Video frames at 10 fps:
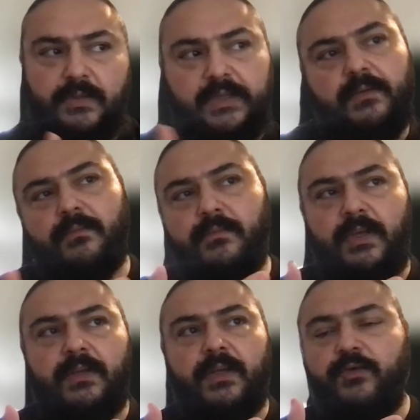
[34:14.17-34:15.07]
In
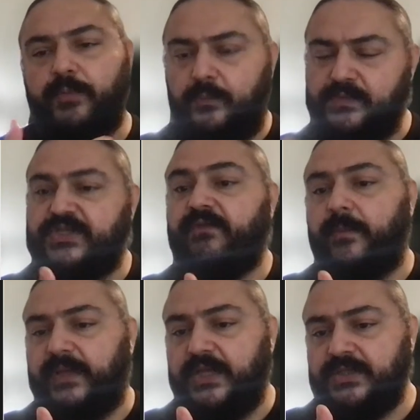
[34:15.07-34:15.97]
Hadoop, it was a Java
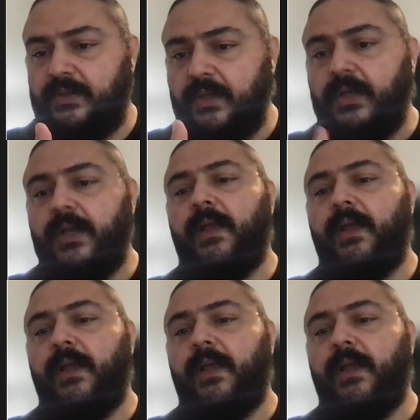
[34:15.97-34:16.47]
application,